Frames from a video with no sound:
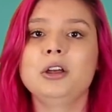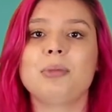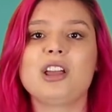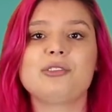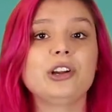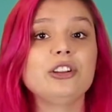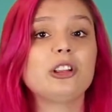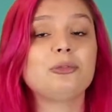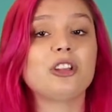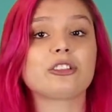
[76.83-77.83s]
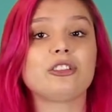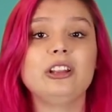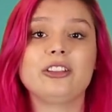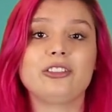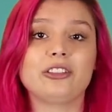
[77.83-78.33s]
My first objection
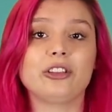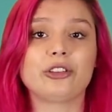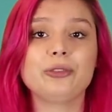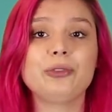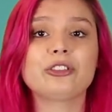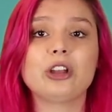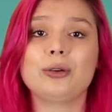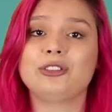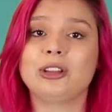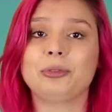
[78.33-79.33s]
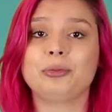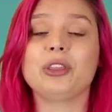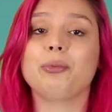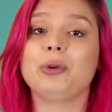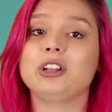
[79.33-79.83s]
is that the Surface Go ships
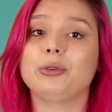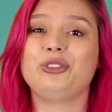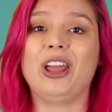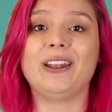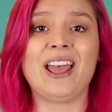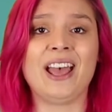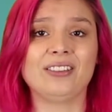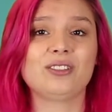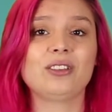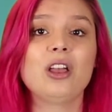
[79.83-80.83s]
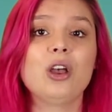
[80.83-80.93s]
with Windows 10s,